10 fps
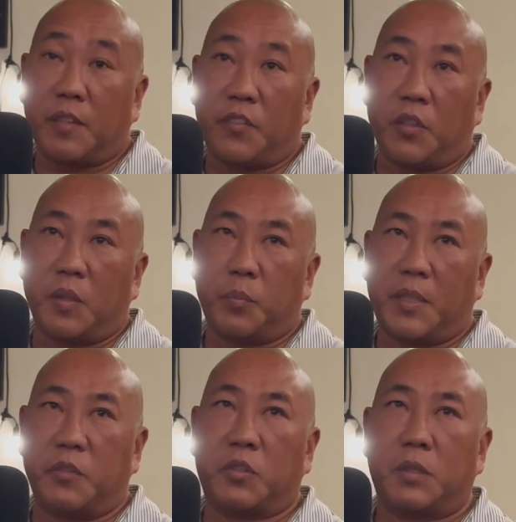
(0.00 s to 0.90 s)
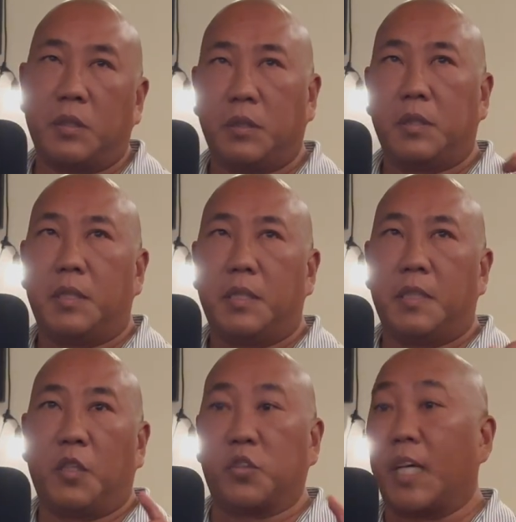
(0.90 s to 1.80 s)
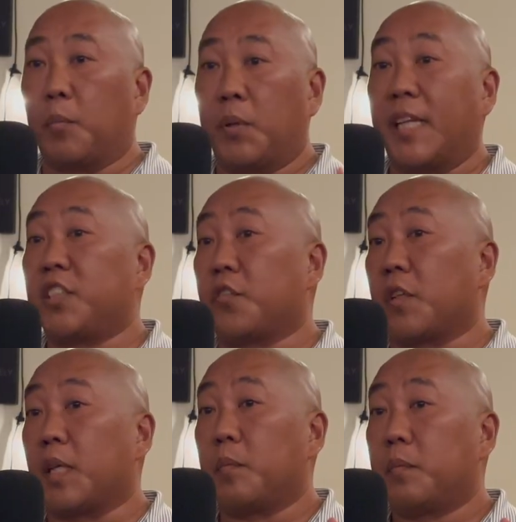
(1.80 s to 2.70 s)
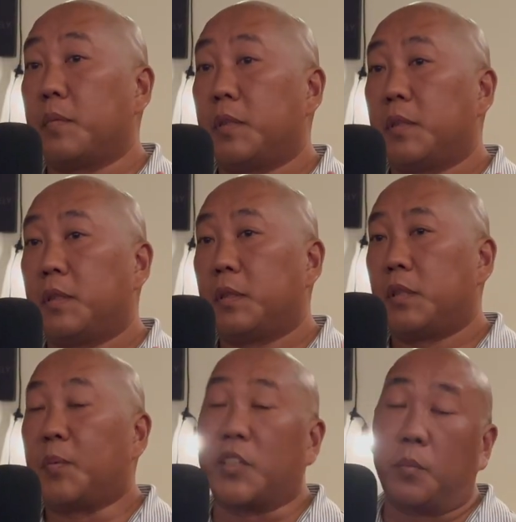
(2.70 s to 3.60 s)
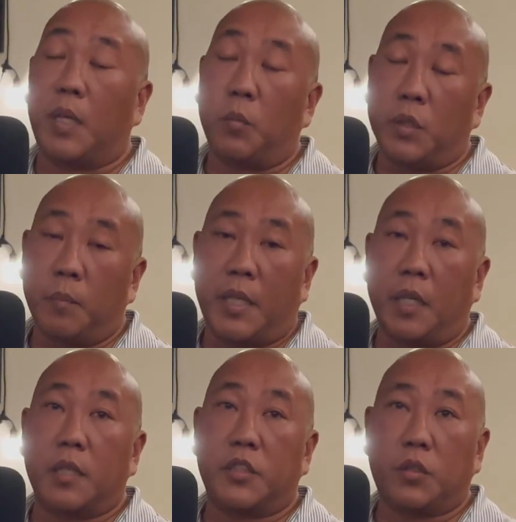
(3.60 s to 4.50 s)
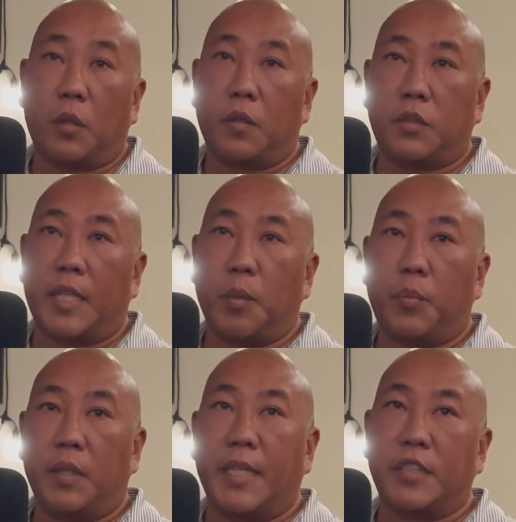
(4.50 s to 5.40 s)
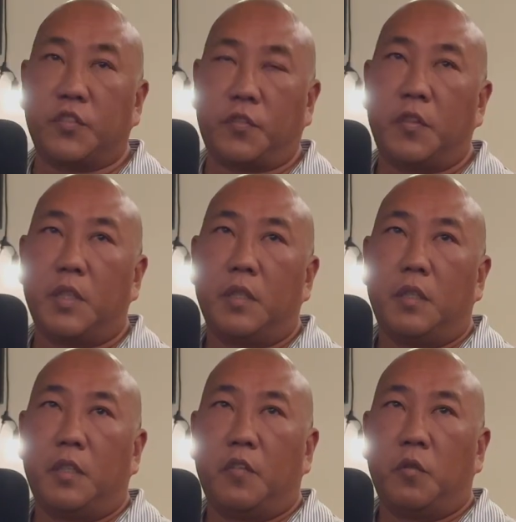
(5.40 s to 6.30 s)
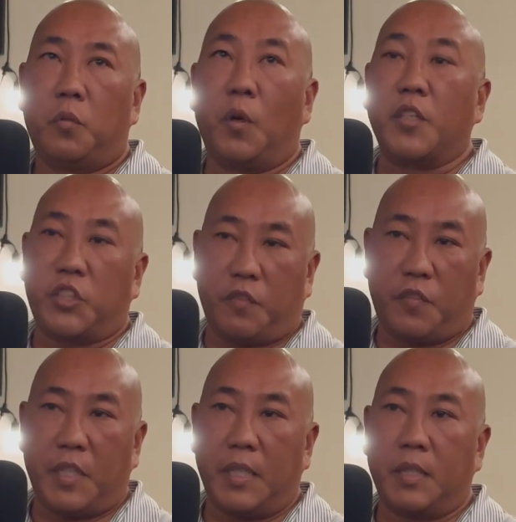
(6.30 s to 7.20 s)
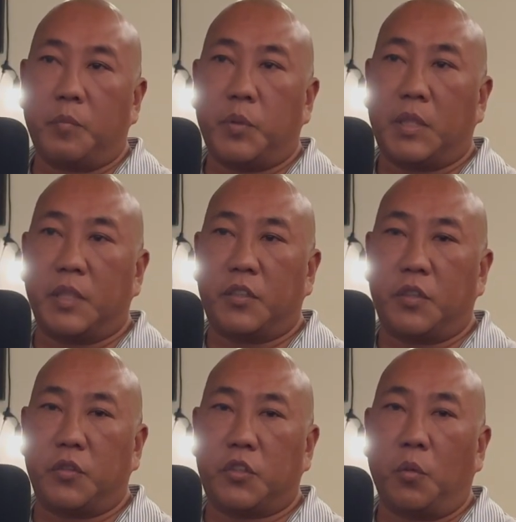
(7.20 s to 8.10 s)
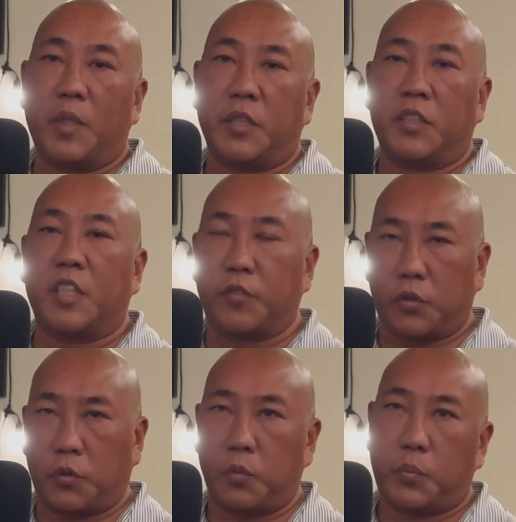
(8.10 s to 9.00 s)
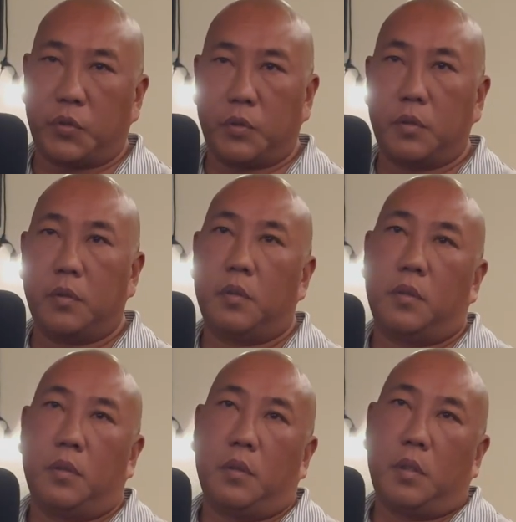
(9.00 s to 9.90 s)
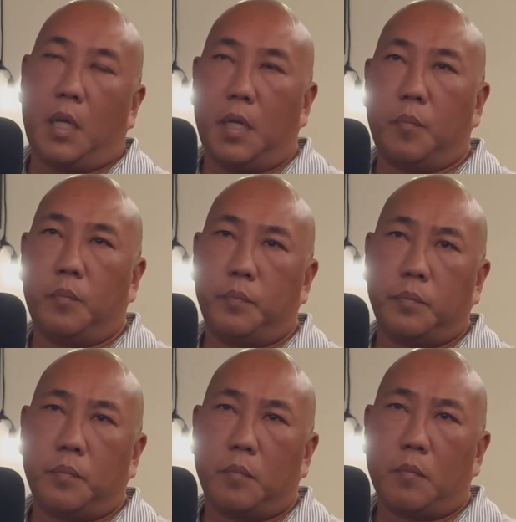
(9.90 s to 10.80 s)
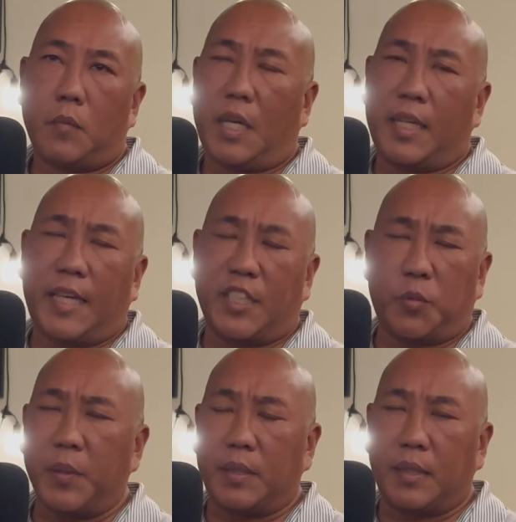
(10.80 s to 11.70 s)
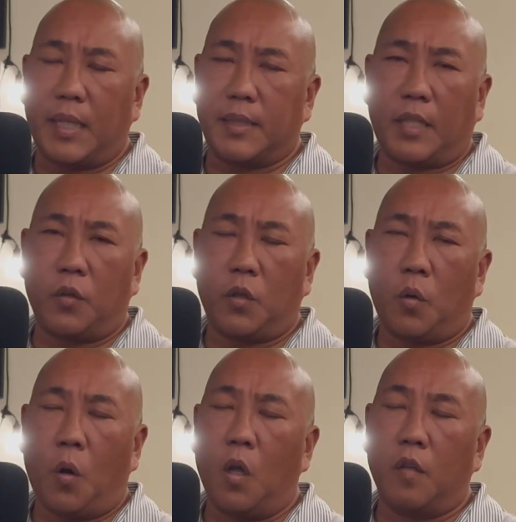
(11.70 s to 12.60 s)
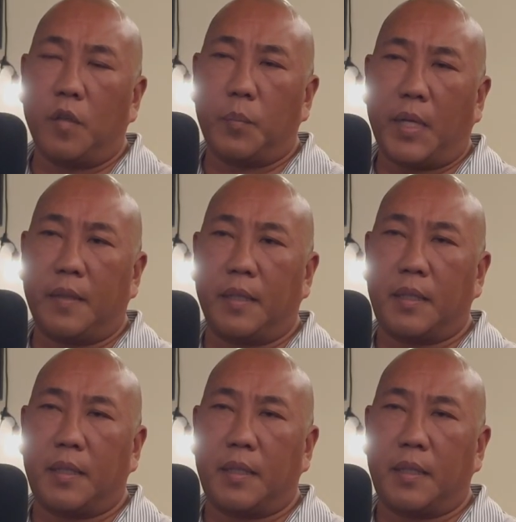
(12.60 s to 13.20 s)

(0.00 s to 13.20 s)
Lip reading: feel that there's not a place for them, especially my youngest daughter. There's not a place. Where does she fit in? Because there's so many different groups, um, and I can't speak to that because I don't know all of it. But I think